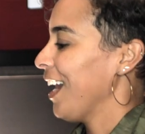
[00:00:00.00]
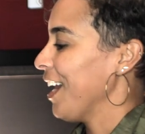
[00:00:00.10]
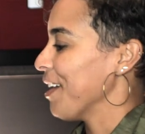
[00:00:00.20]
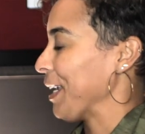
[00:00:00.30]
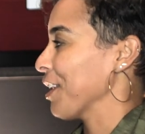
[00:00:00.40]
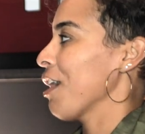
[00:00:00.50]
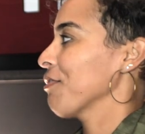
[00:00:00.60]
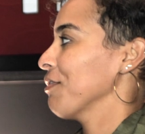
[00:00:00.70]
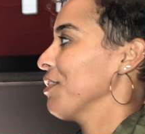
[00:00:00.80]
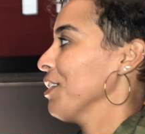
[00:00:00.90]
uh, and can
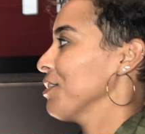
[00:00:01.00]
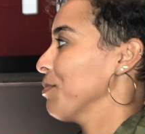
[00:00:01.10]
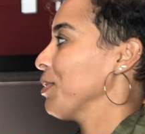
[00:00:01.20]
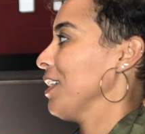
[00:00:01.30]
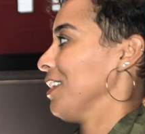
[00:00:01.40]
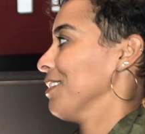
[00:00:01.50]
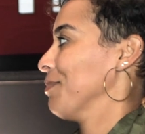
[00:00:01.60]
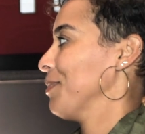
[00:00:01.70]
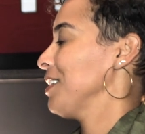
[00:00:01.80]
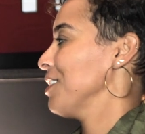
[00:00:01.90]
often feel depleted,
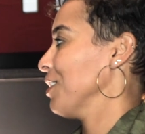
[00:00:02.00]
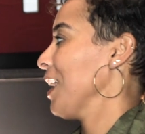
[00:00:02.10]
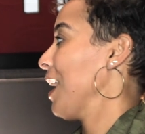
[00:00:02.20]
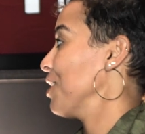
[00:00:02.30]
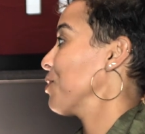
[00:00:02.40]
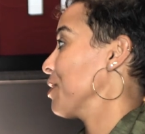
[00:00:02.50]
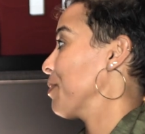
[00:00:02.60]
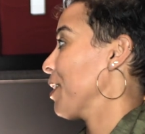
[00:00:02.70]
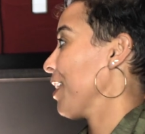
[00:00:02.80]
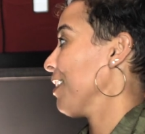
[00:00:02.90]
potentially headed towards
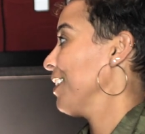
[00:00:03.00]
burnout.